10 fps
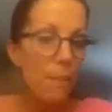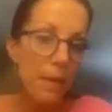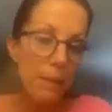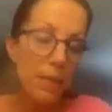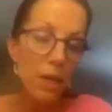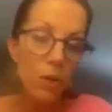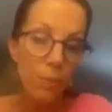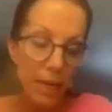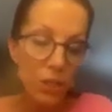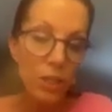Maybe another
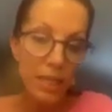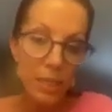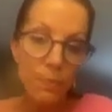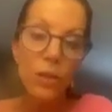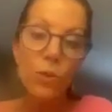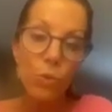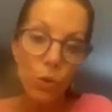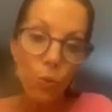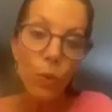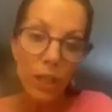patient that's been
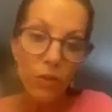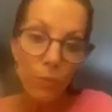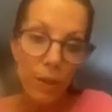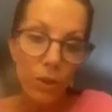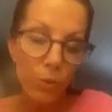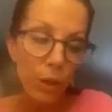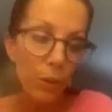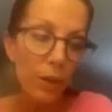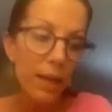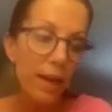through what you've been through.